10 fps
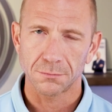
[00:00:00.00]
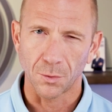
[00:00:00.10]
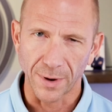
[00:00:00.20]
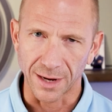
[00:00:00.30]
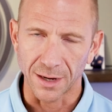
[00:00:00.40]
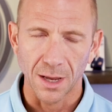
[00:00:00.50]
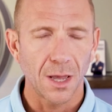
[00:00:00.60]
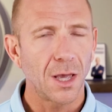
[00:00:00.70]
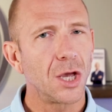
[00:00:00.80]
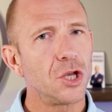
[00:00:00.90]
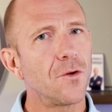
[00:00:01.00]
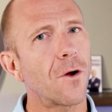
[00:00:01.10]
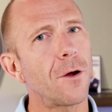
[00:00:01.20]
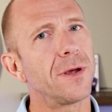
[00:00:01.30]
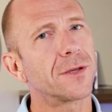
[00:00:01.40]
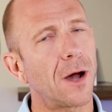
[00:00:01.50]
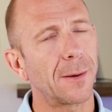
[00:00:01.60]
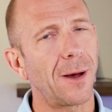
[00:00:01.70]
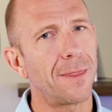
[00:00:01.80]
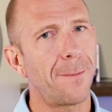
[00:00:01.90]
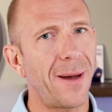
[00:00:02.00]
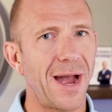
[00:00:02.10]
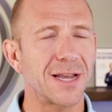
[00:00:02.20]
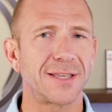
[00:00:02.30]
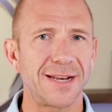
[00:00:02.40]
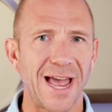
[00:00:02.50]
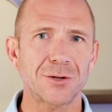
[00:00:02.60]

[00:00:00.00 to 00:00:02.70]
But wait, you've heard me talk about in the past that